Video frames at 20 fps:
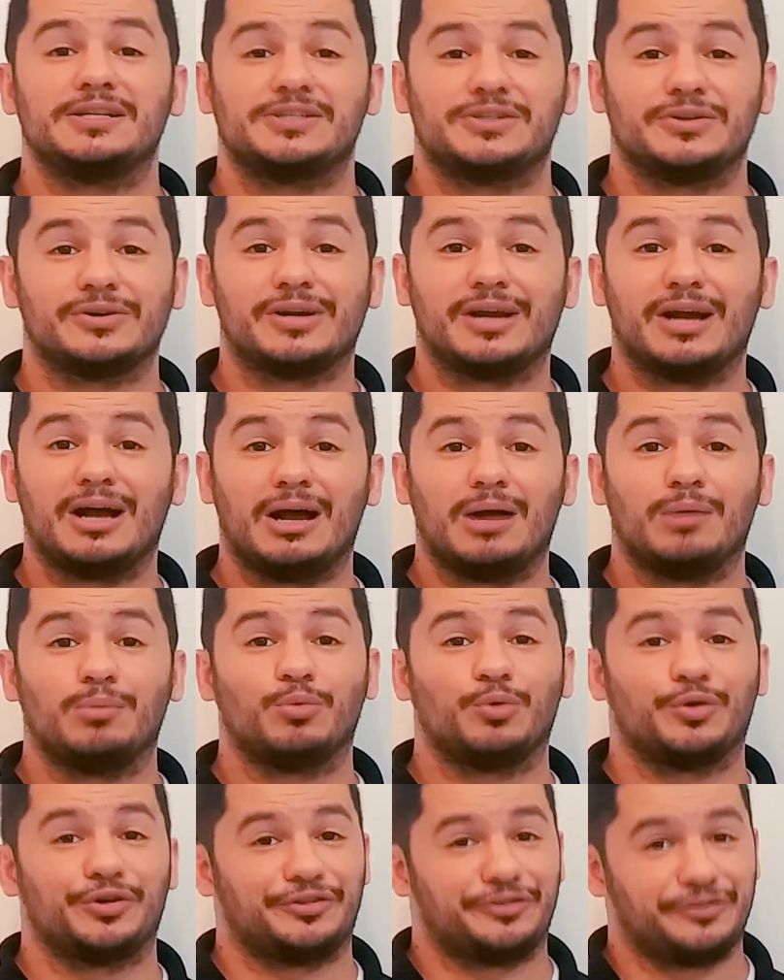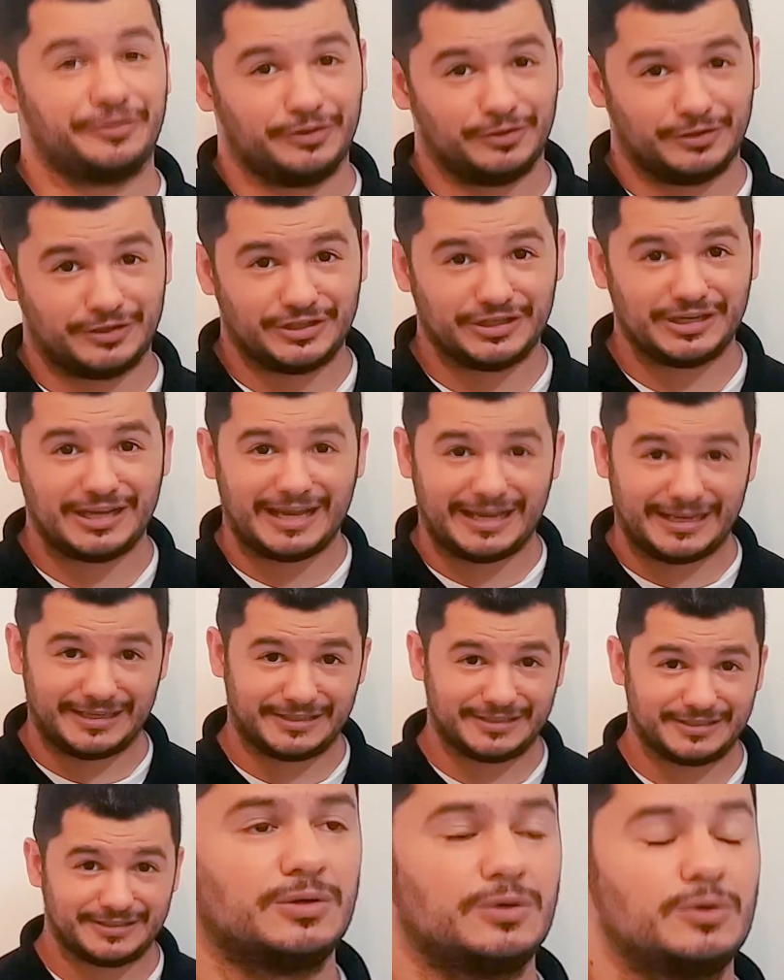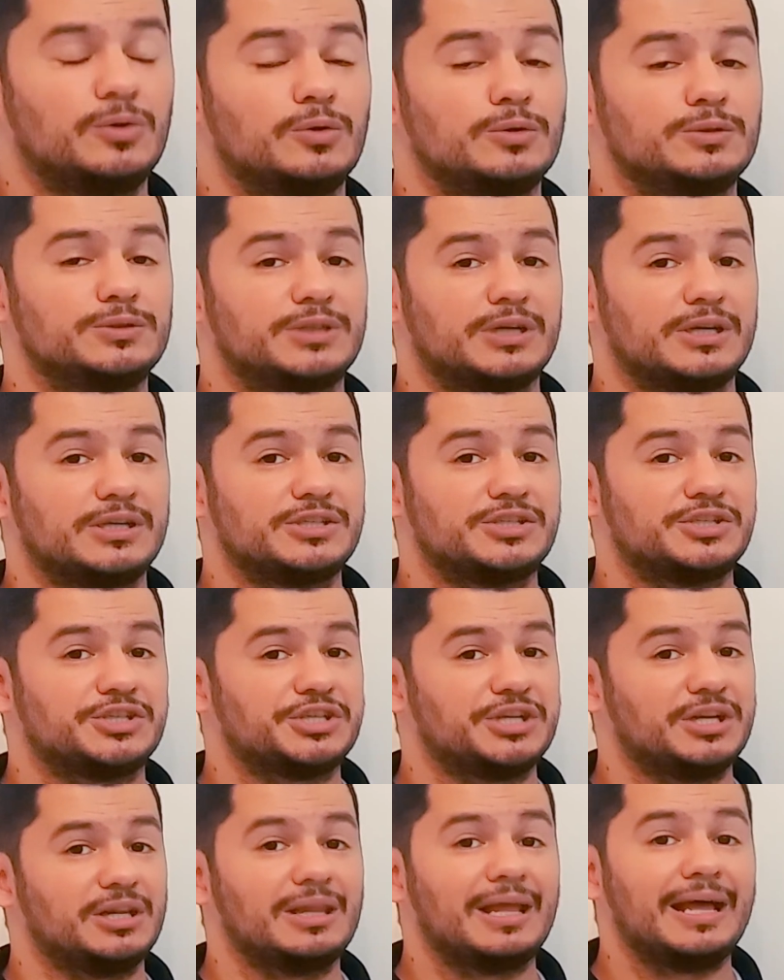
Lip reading: to come with you tonight? Who does she